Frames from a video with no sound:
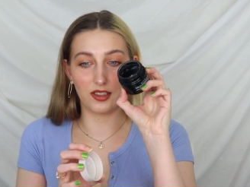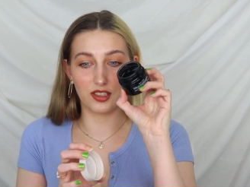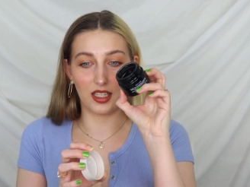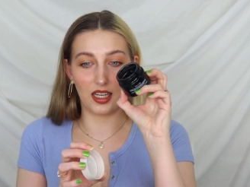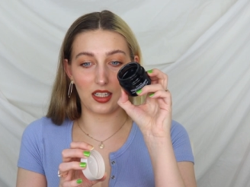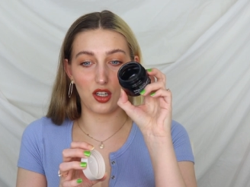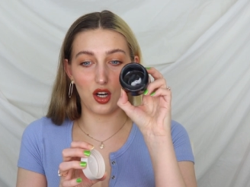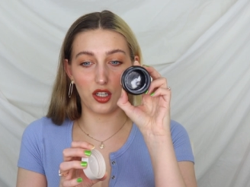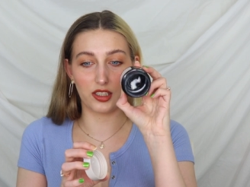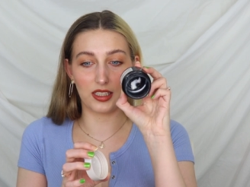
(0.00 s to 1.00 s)
There's like
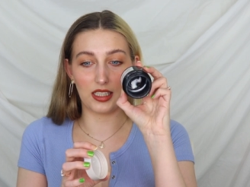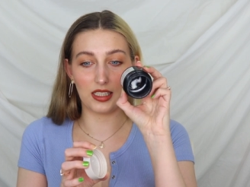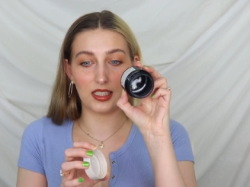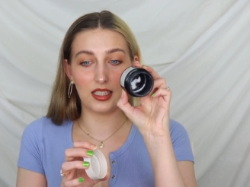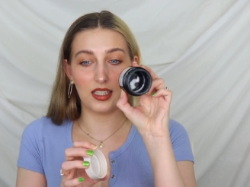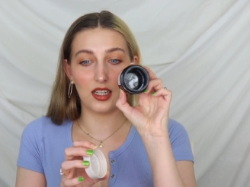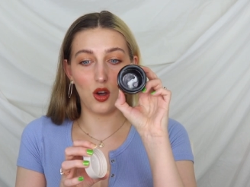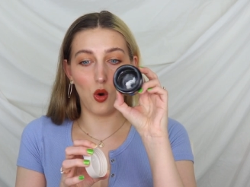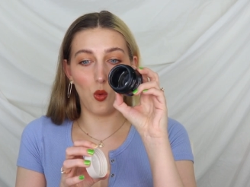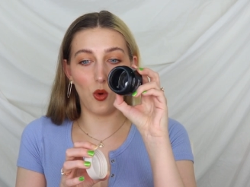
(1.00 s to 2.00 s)
hardly
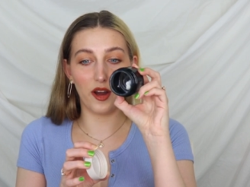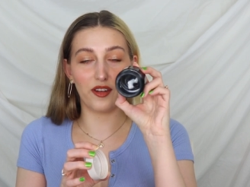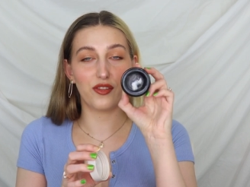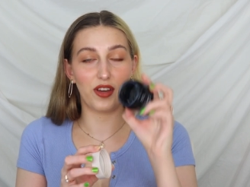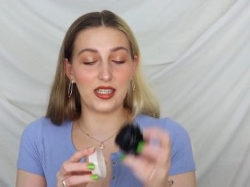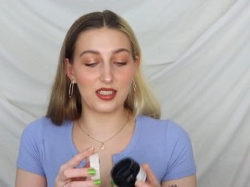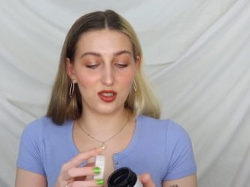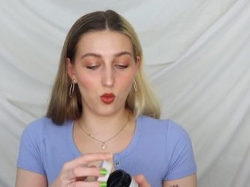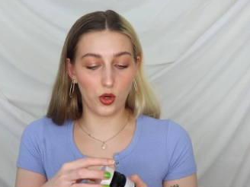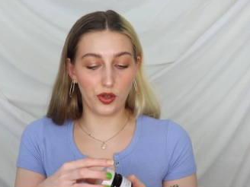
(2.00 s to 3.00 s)
one
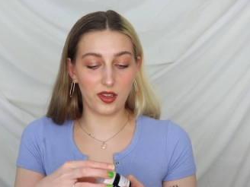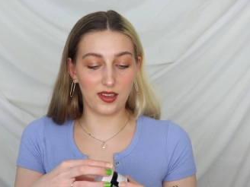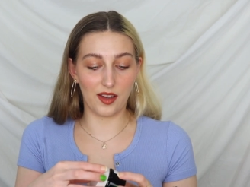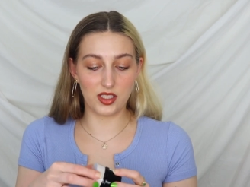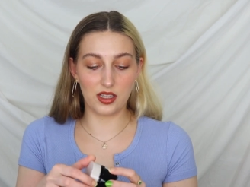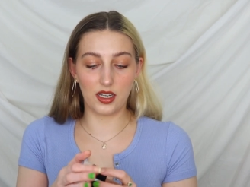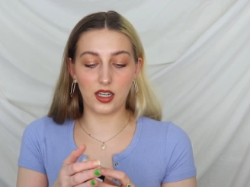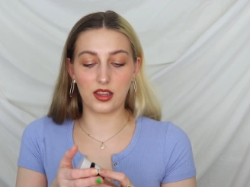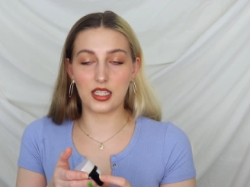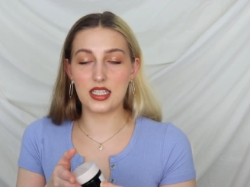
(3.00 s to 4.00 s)
face's worth left in
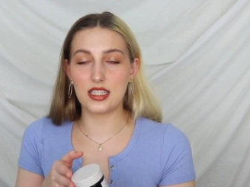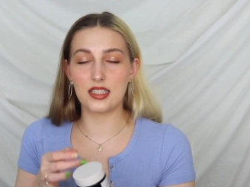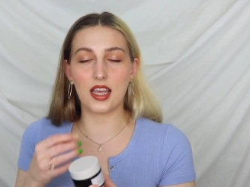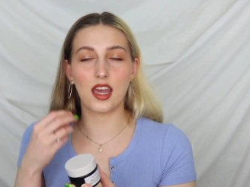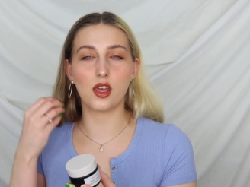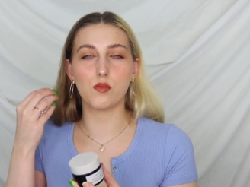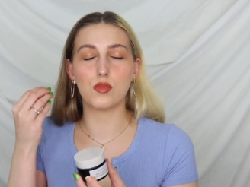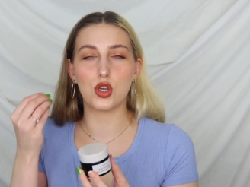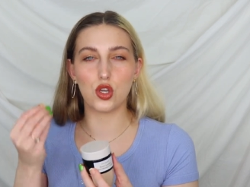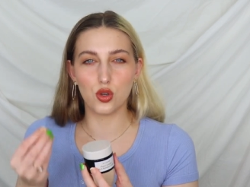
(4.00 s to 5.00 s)
there. This is a
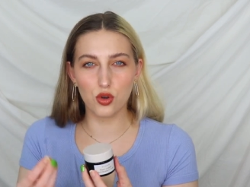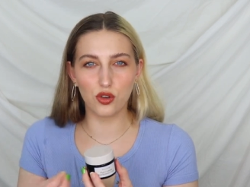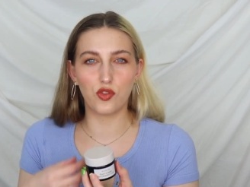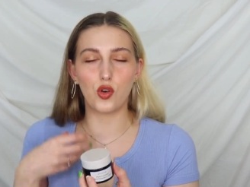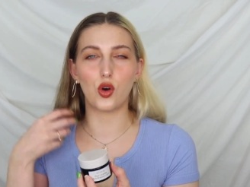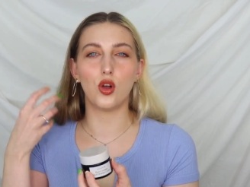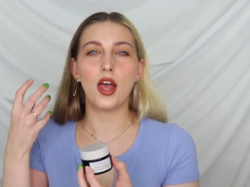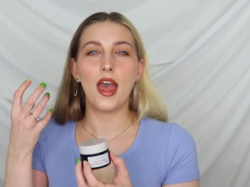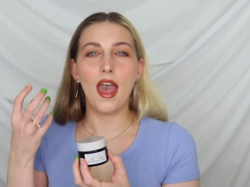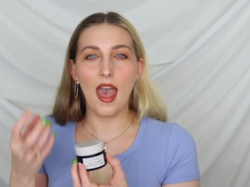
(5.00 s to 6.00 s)
beautiful
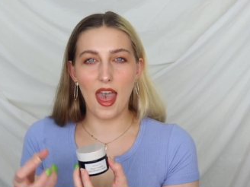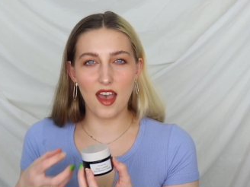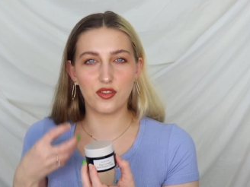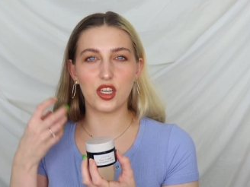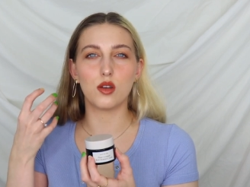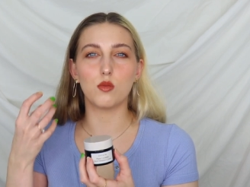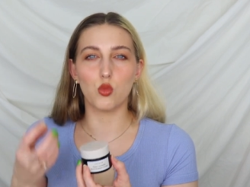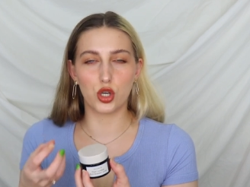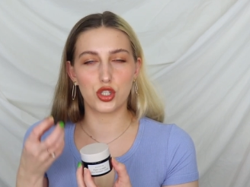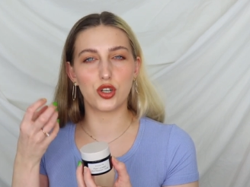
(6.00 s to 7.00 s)
heavy
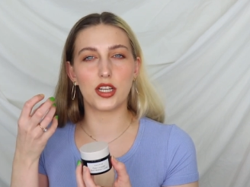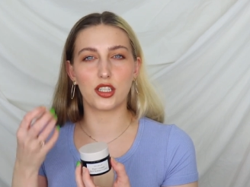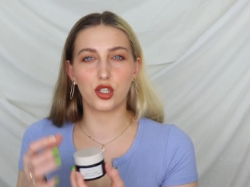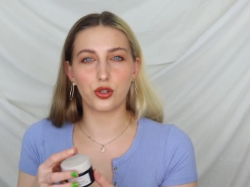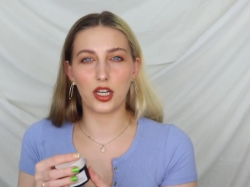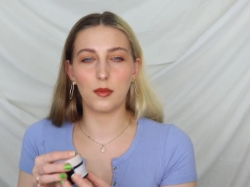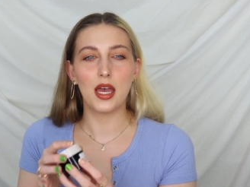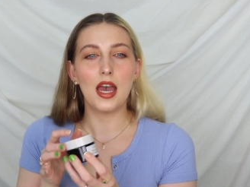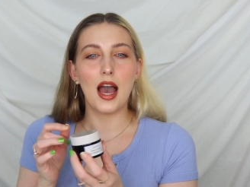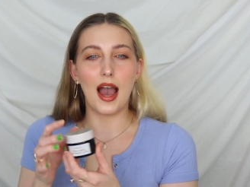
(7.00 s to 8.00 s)
moisturizing cream.
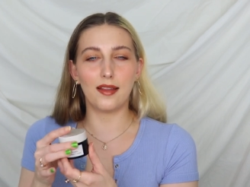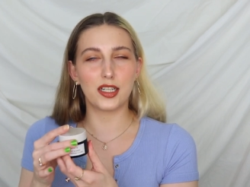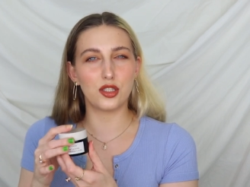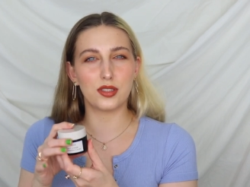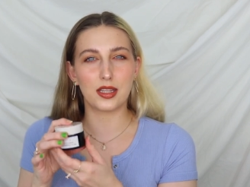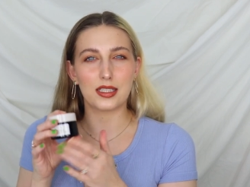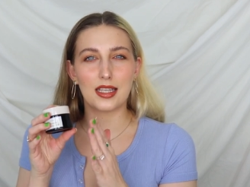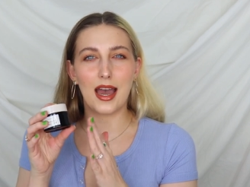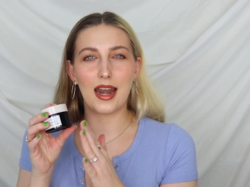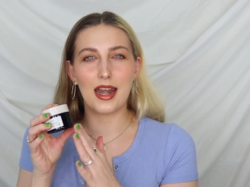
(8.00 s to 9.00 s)
I liked using this
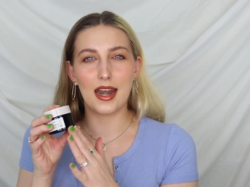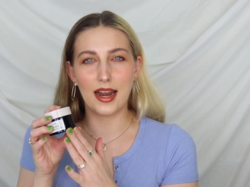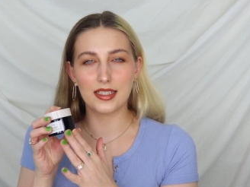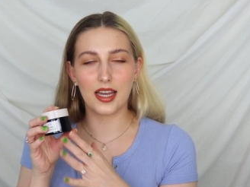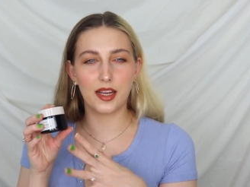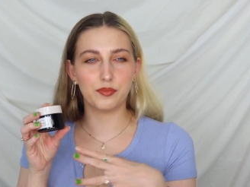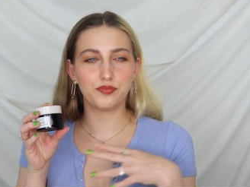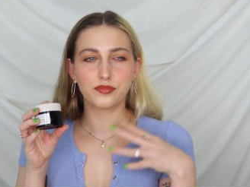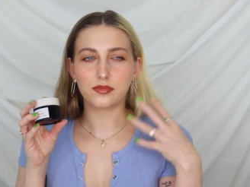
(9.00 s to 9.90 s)
at nighttime.